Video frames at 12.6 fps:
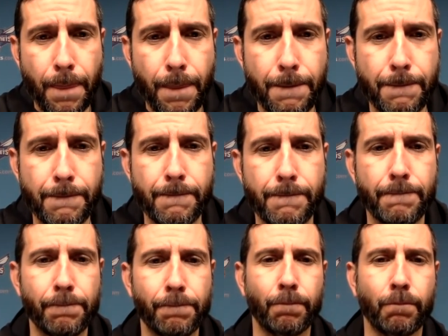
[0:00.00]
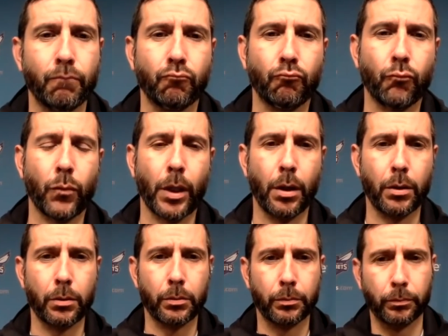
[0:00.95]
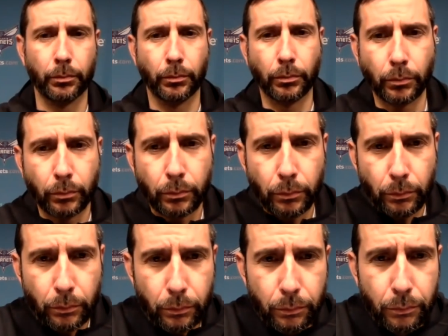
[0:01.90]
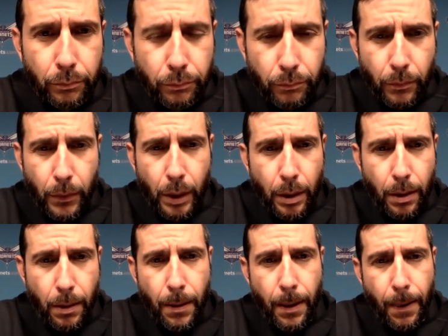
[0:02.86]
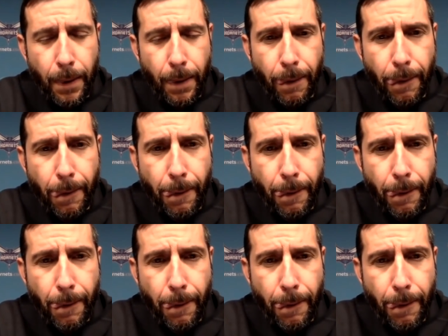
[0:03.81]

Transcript: And second part with Malik now officially being cleared, more likely you said probably Saturday.